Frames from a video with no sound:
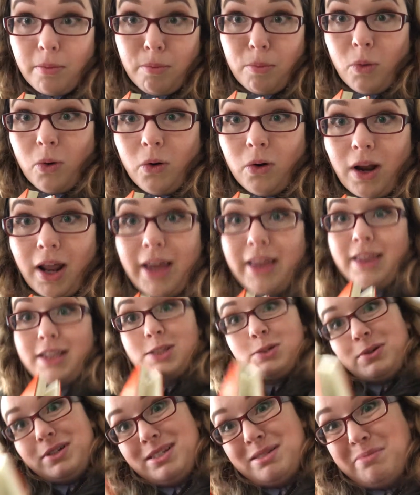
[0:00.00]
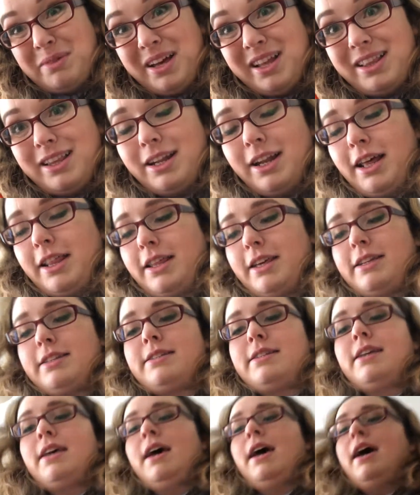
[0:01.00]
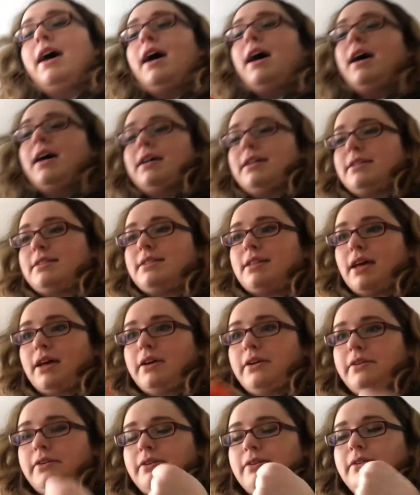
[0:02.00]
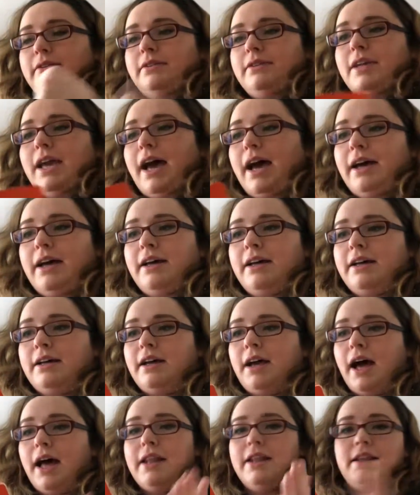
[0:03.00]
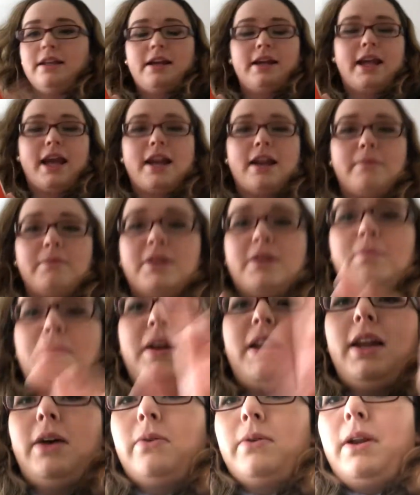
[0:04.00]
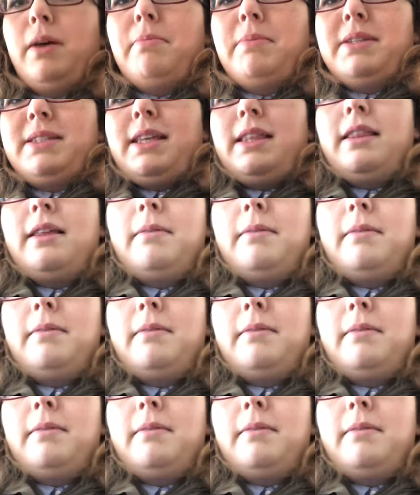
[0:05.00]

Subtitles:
more like the Twitter bird than others. So, yeah. And again, I'm going to put little numbers in